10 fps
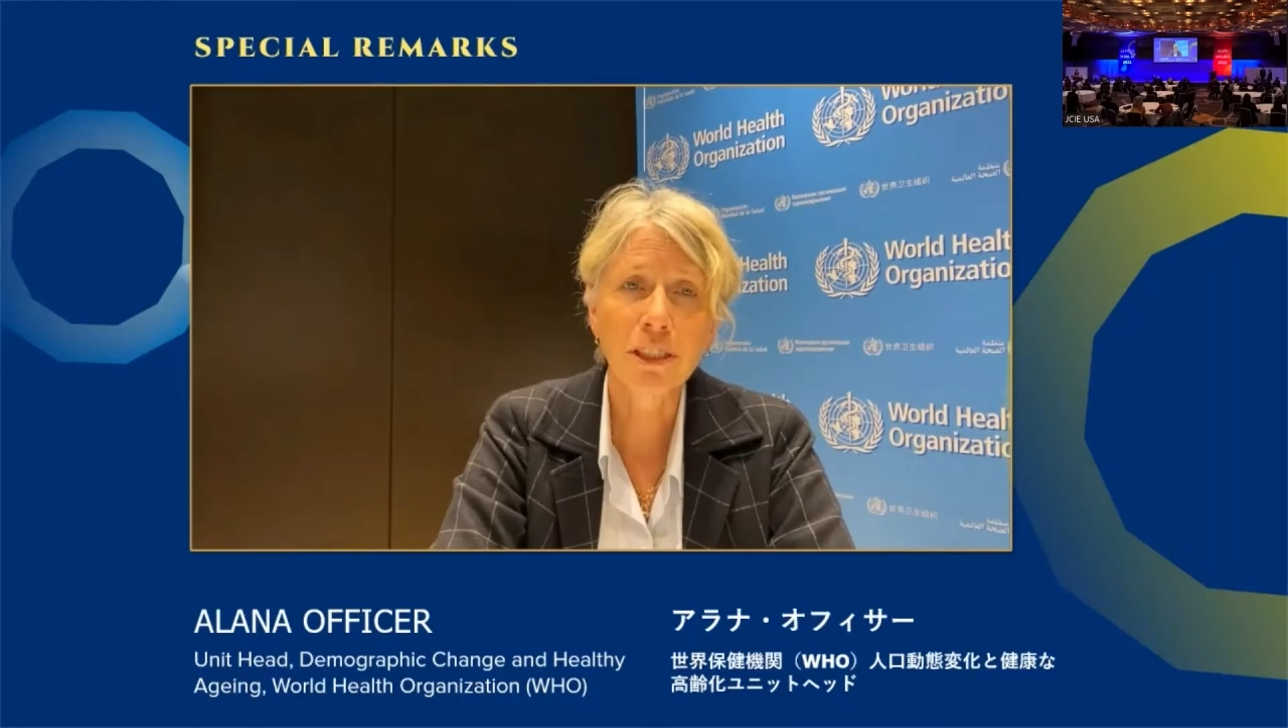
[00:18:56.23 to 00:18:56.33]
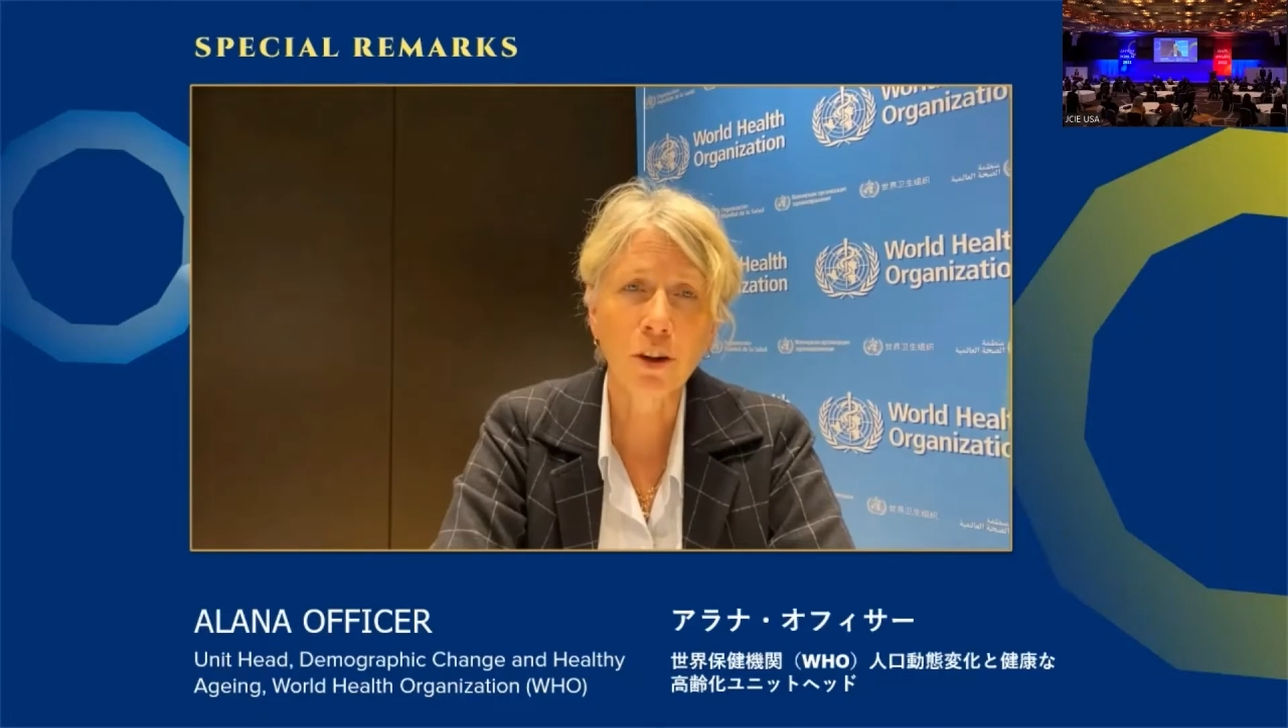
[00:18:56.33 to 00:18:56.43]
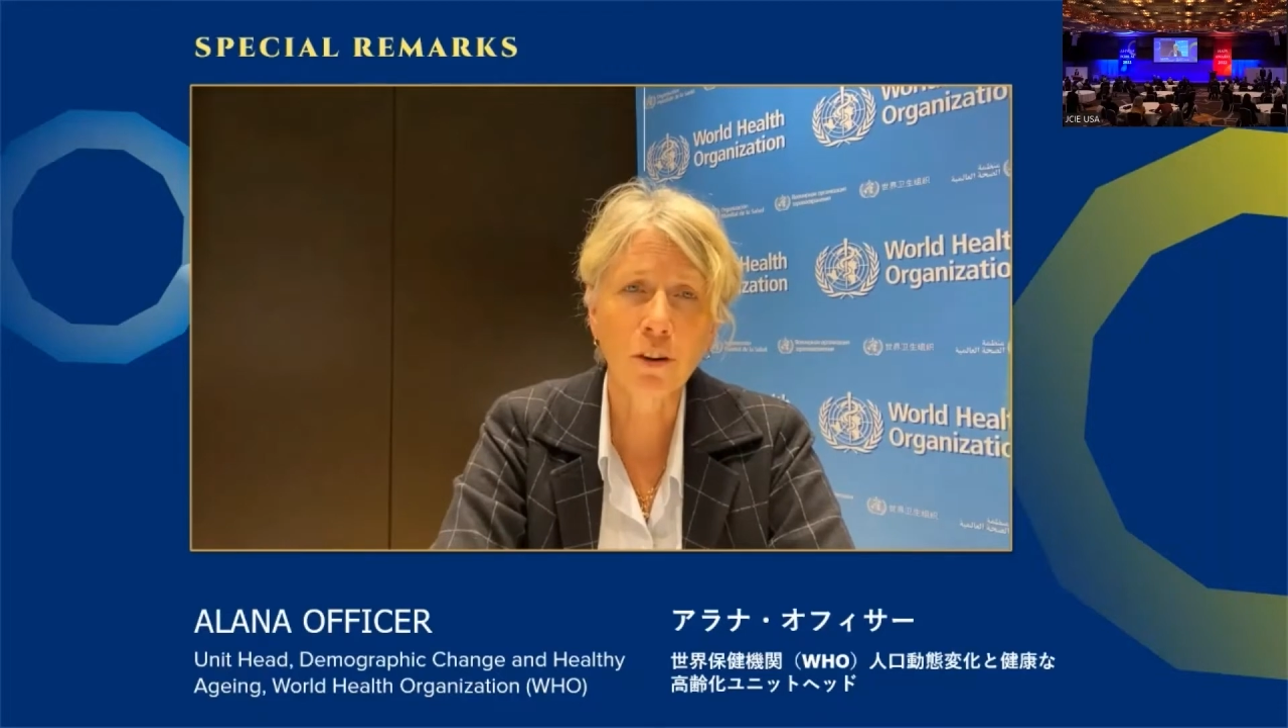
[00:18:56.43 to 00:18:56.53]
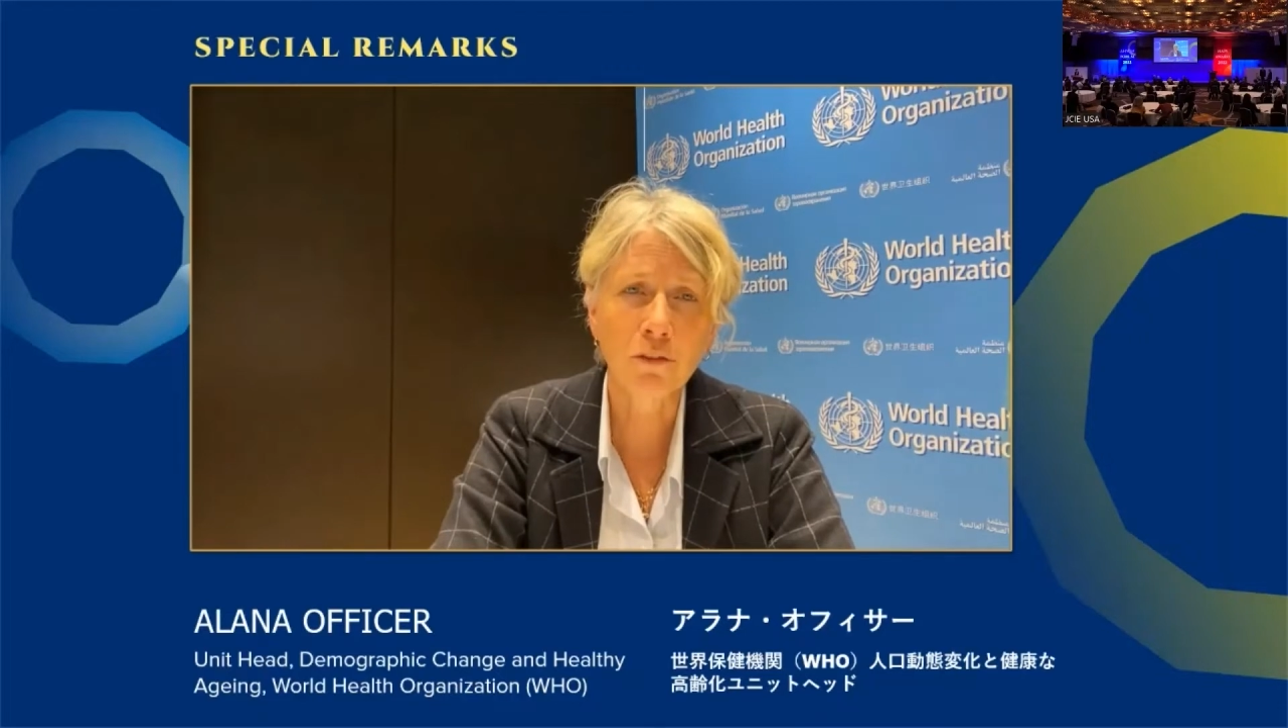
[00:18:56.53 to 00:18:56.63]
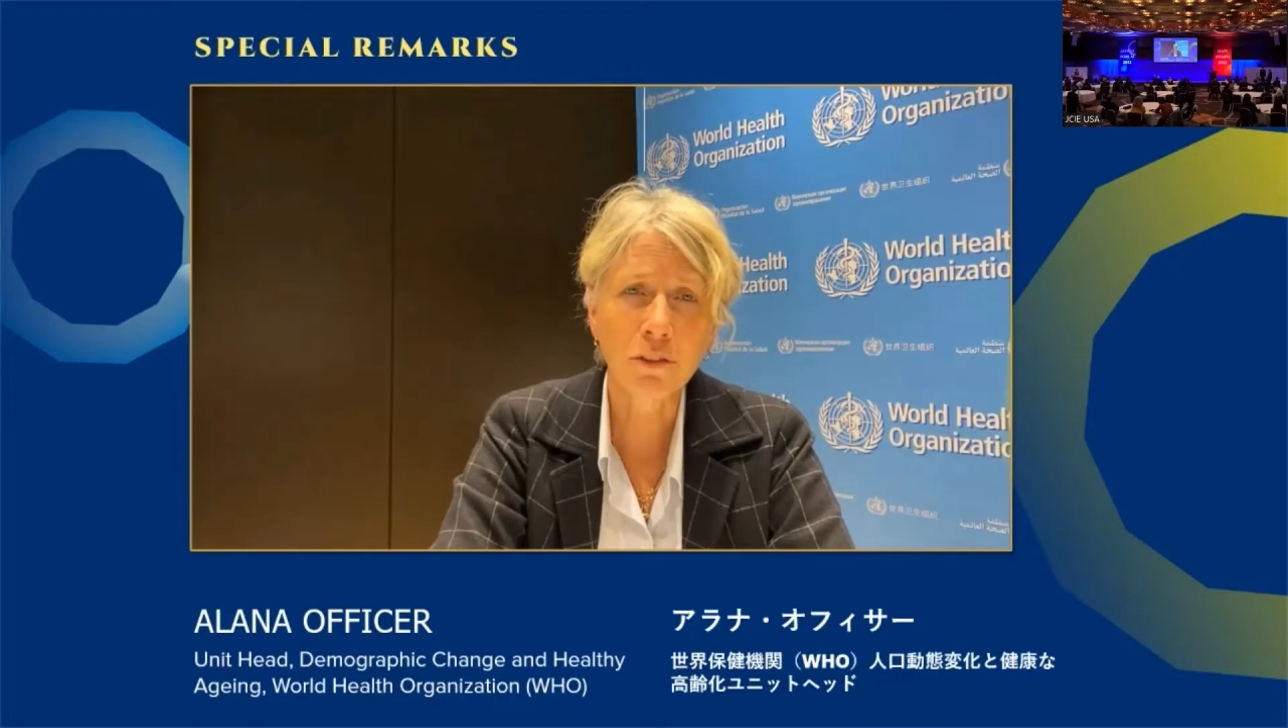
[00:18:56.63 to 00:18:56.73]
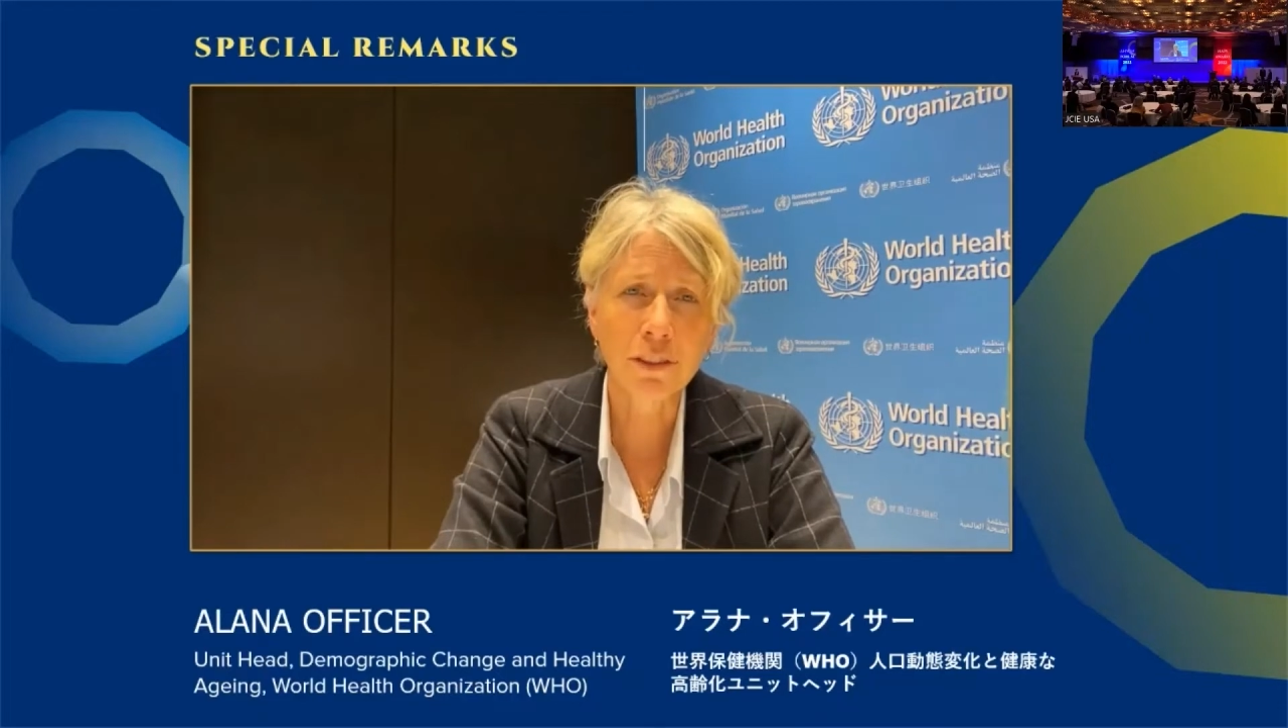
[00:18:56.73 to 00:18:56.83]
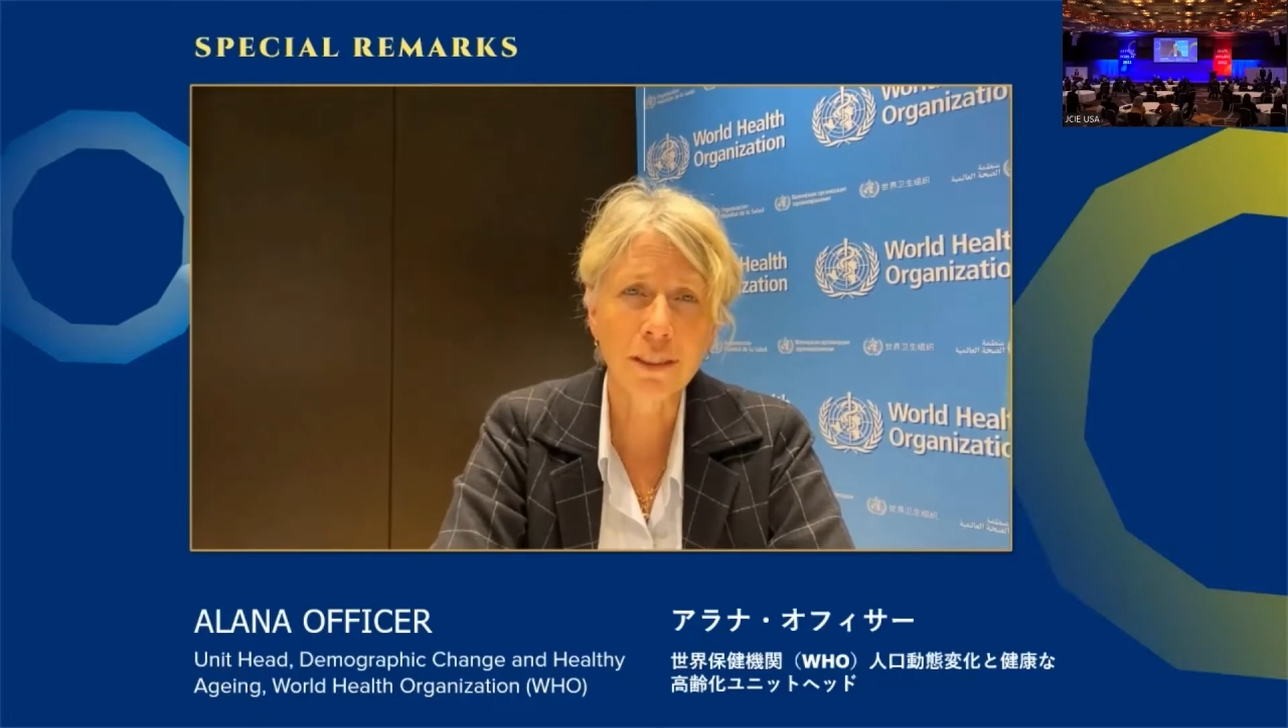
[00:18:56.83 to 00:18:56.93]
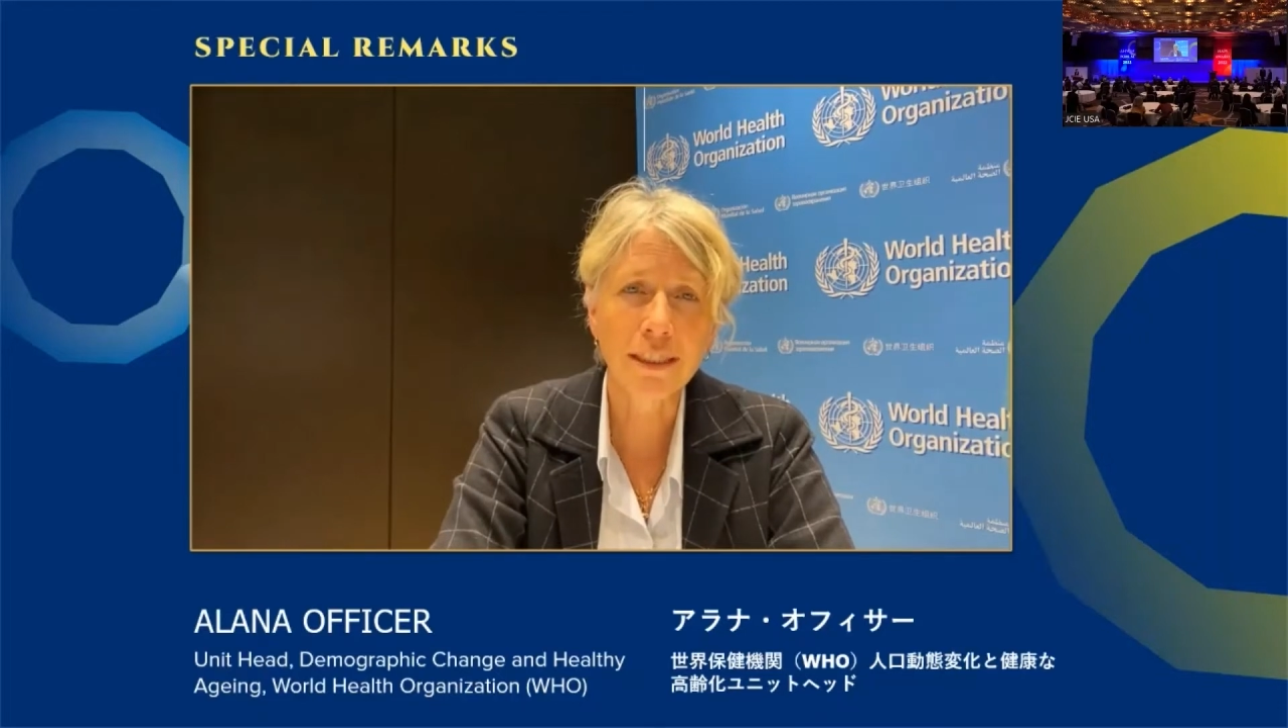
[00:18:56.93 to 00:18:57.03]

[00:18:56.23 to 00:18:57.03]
conference